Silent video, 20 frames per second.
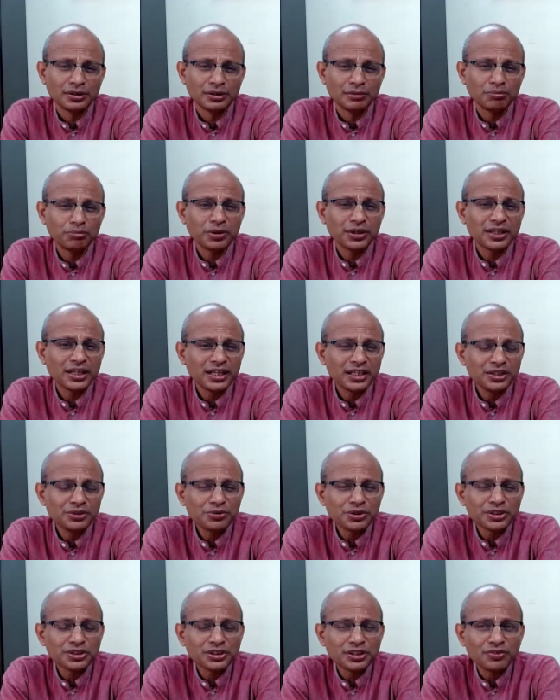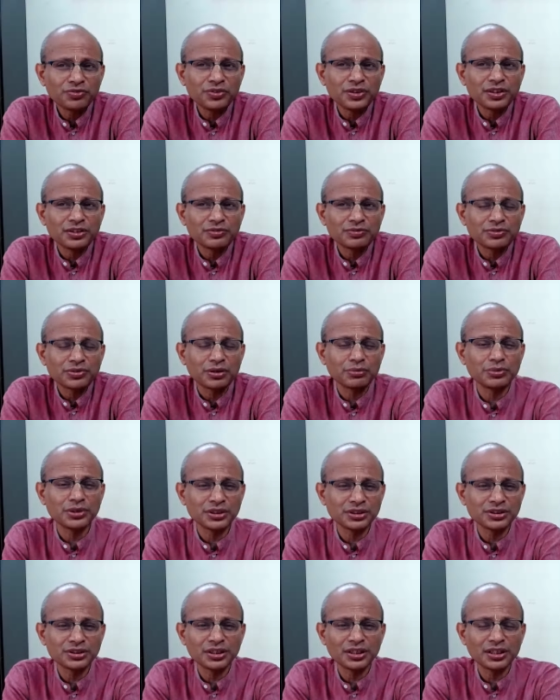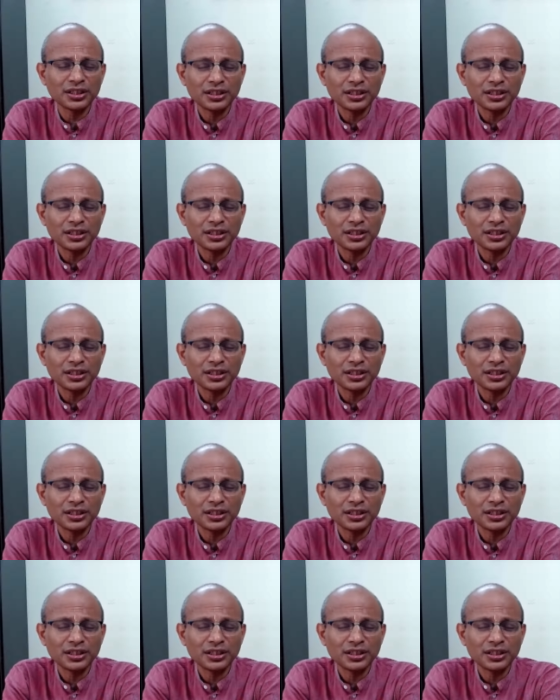But then he was suffering from his